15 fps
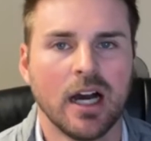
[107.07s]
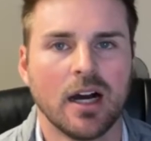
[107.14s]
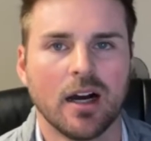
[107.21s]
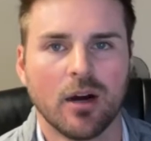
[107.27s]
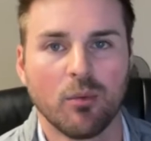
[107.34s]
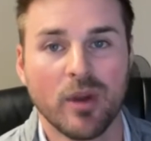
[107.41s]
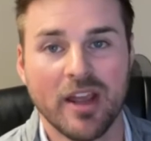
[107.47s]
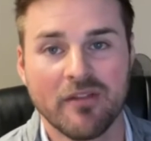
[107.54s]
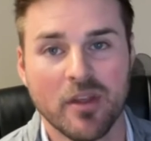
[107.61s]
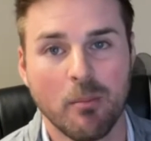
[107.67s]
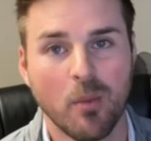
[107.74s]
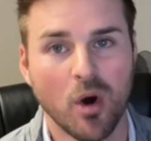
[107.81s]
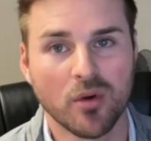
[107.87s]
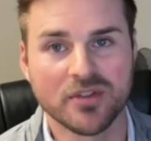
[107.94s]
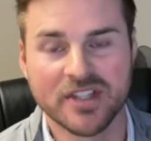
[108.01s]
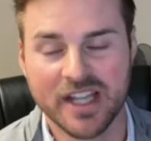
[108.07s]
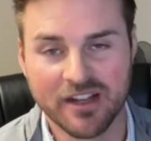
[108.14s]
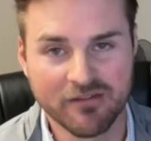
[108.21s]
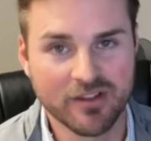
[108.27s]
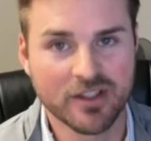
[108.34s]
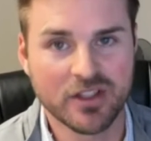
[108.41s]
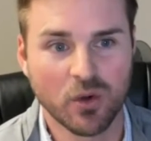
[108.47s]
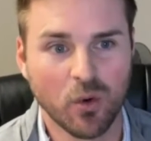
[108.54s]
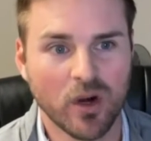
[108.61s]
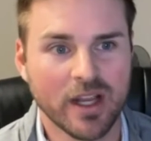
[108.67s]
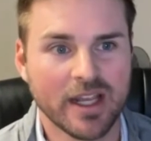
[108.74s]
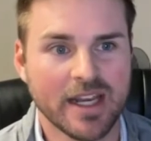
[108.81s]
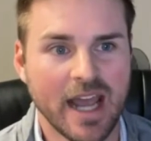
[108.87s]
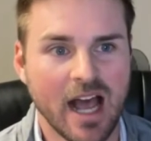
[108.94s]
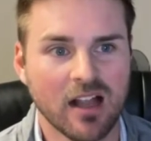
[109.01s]
we have the most inventory
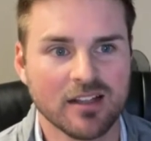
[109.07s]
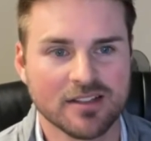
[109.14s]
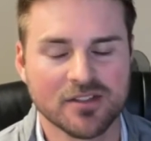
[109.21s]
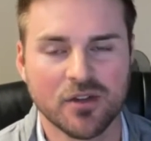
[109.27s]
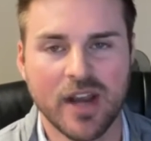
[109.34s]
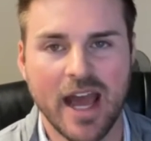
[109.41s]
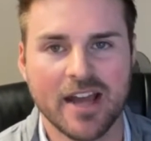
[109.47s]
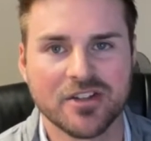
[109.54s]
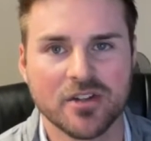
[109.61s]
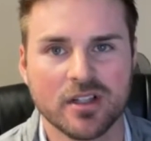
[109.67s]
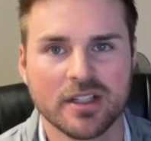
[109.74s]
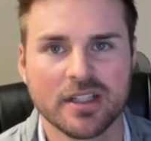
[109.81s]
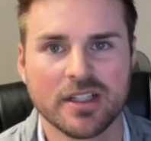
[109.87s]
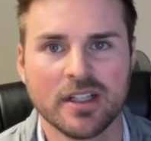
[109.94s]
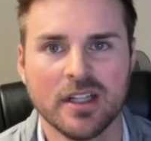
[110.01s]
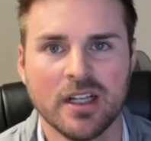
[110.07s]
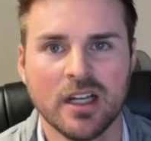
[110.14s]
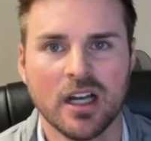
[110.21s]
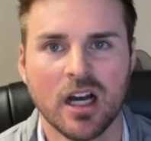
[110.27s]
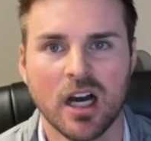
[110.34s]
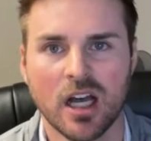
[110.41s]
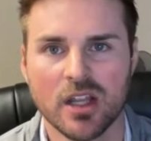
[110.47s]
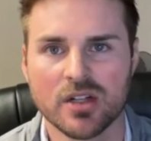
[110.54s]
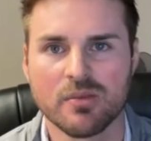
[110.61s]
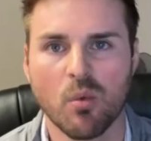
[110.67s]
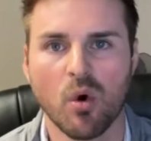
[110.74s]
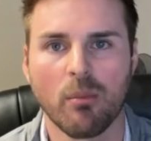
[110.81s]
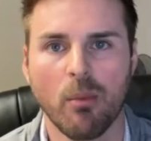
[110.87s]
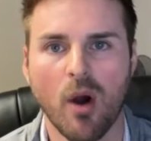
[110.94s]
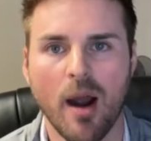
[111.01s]
in Dallas, so naturally there's
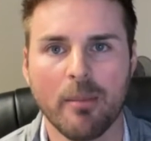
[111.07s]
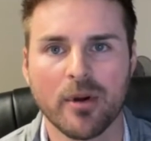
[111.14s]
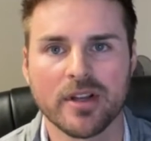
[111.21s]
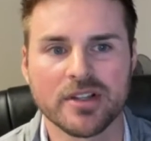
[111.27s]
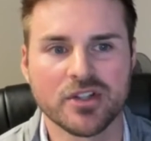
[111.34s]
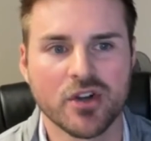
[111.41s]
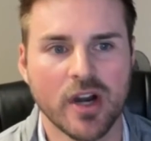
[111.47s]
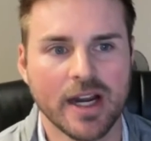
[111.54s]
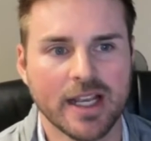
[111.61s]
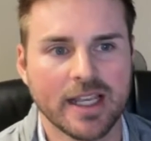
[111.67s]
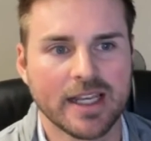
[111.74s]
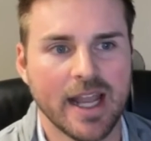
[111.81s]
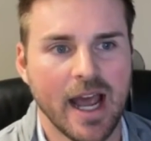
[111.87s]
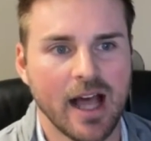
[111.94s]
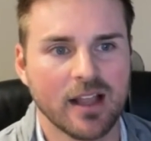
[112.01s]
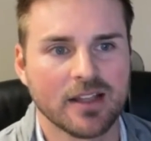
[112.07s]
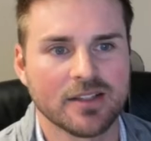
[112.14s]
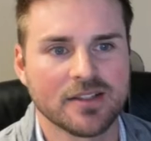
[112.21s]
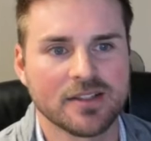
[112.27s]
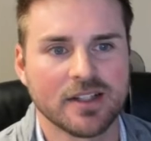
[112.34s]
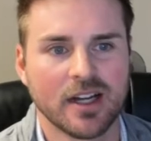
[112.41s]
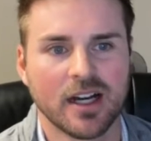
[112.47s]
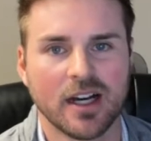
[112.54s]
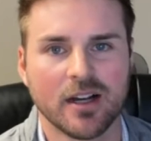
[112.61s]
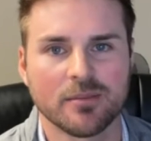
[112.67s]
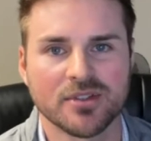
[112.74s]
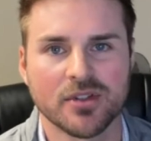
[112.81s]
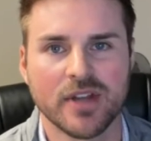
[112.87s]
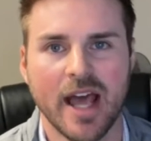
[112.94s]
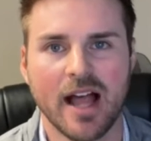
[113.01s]
more properties trading in Dallas.
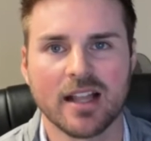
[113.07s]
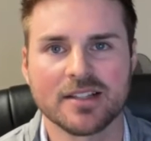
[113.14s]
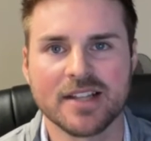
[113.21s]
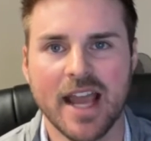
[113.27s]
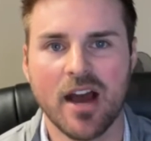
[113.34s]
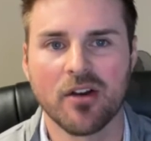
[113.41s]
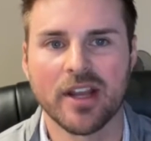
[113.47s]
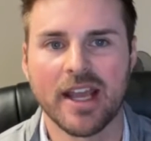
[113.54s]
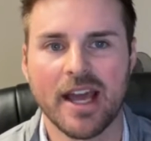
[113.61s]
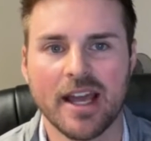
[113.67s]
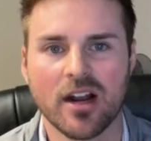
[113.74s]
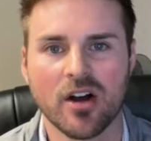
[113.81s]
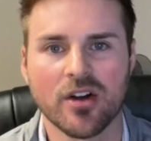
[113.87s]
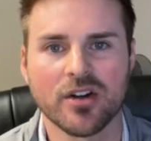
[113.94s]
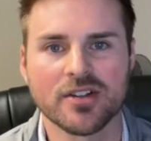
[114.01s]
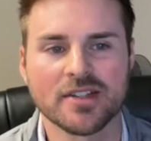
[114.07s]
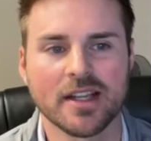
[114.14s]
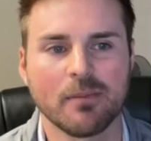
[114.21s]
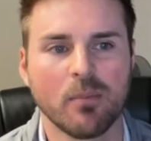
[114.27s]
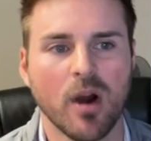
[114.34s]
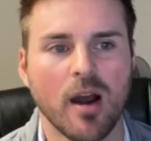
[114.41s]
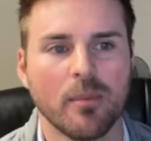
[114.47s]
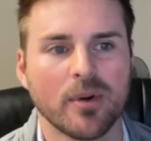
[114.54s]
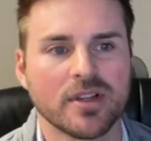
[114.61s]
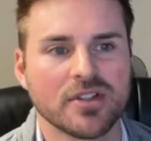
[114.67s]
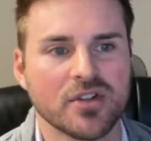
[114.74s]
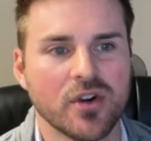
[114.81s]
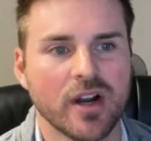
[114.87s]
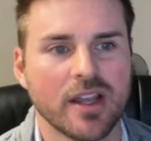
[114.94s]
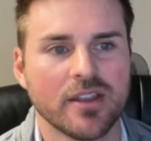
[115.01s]
So Dallas County had 110 properties
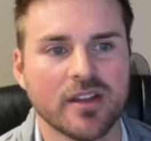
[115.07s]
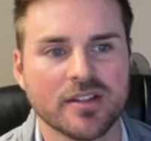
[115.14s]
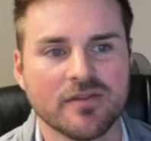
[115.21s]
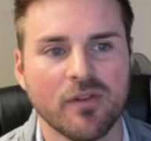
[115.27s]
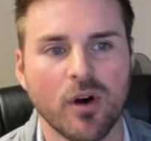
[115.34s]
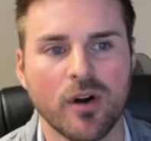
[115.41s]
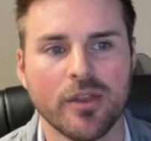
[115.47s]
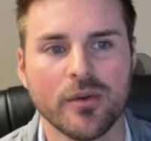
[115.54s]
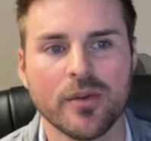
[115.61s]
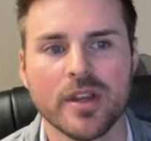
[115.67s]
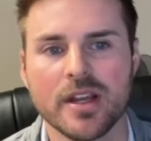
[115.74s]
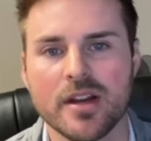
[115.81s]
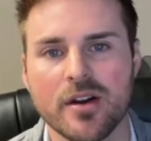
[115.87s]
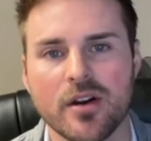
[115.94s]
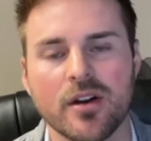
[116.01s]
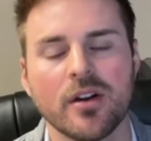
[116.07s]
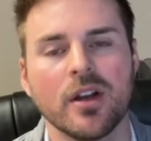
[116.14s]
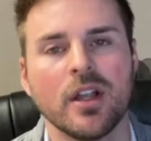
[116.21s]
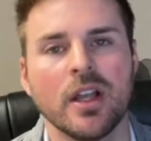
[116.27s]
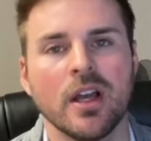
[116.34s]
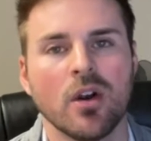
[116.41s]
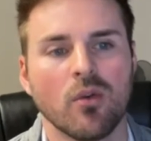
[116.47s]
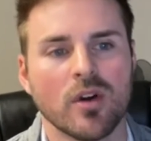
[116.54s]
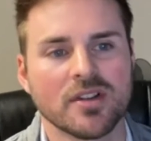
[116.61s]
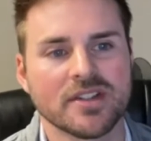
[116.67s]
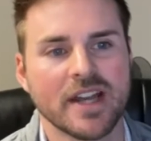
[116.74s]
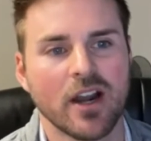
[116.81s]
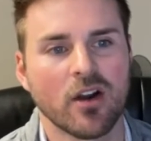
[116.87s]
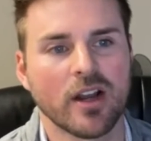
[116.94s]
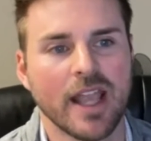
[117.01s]
trade thus far through the year, whereas
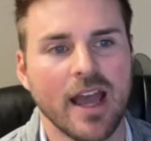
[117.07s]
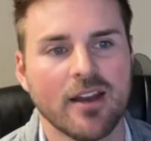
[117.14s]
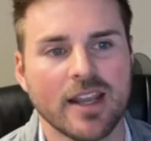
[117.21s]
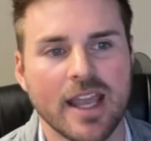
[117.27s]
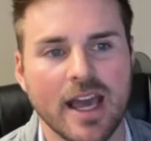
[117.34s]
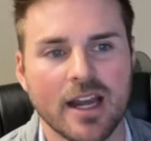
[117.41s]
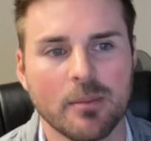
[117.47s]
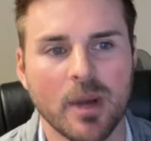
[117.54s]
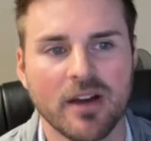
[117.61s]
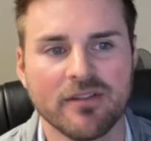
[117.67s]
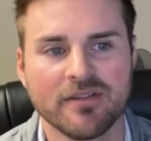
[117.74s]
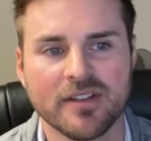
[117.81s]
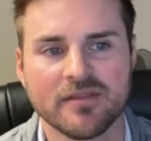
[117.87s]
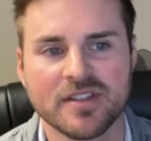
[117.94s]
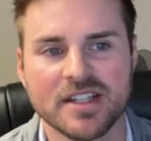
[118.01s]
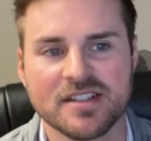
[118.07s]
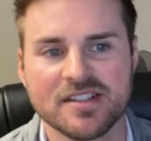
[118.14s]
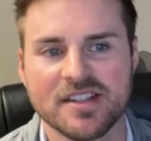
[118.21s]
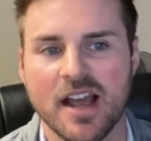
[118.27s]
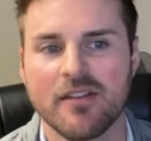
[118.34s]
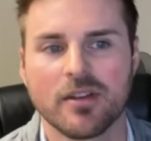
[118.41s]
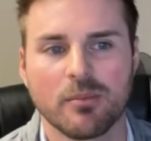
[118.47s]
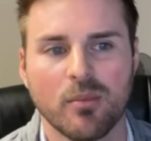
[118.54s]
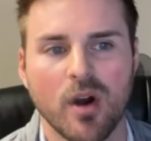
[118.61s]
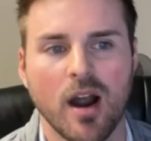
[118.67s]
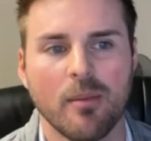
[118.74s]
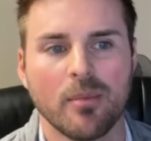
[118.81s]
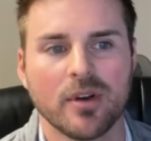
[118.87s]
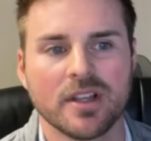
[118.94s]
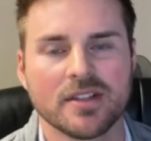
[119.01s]
Tarrant County had about 57
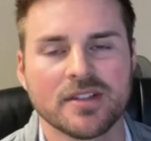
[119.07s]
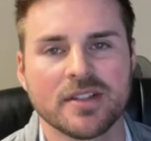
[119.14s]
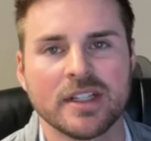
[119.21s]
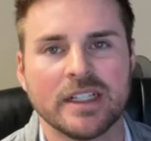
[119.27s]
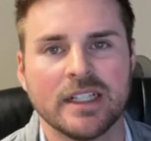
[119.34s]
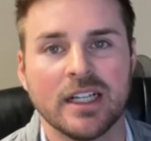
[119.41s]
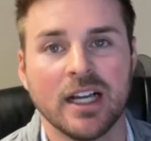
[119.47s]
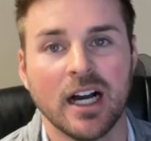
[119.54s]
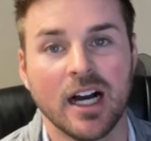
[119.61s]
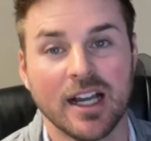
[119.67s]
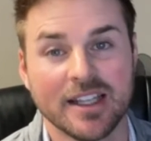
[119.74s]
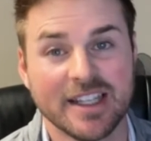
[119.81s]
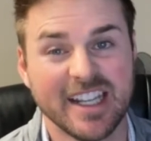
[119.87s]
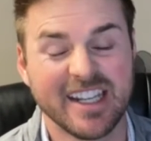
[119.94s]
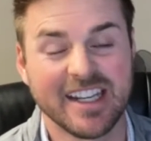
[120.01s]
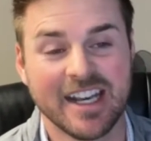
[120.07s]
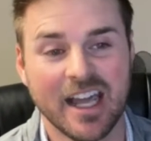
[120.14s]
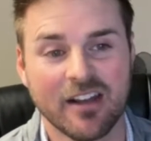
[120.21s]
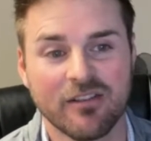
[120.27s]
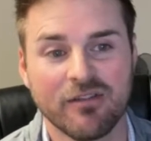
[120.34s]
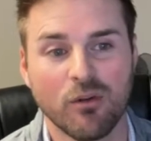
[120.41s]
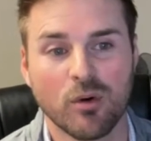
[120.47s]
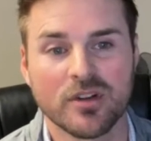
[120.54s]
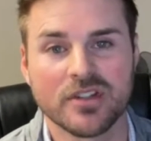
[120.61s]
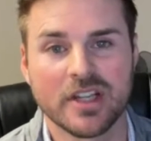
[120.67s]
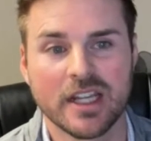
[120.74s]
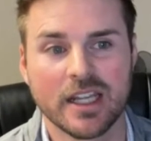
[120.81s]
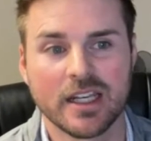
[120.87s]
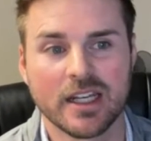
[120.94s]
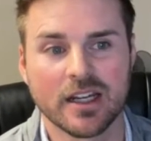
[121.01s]
properties, Denton at
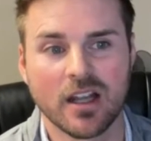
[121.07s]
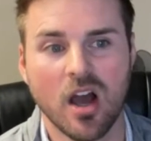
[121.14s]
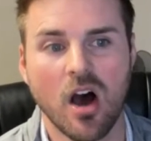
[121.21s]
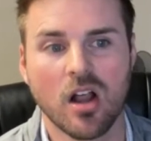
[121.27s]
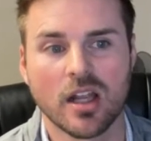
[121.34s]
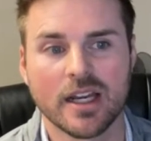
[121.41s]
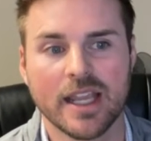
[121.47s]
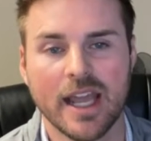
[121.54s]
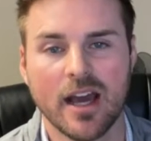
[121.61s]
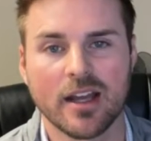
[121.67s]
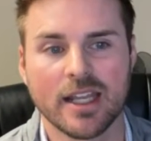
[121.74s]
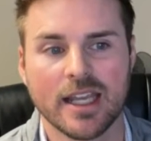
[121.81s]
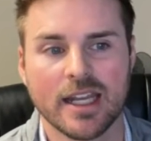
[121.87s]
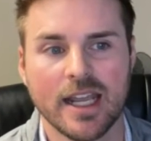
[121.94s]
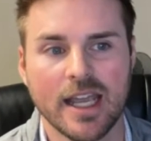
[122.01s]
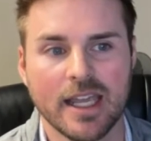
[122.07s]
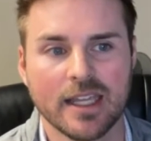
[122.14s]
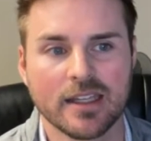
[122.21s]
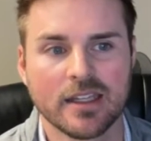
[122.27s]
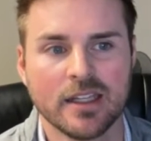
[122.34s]
14, and Collin County at 8.